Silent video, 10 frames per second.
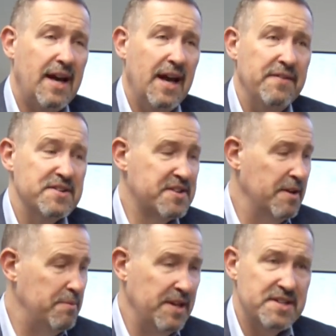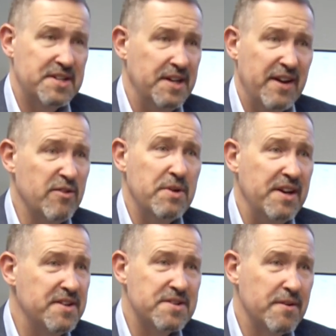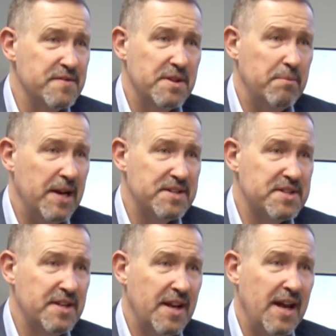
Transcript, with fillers: And this company said everybody deserves the best,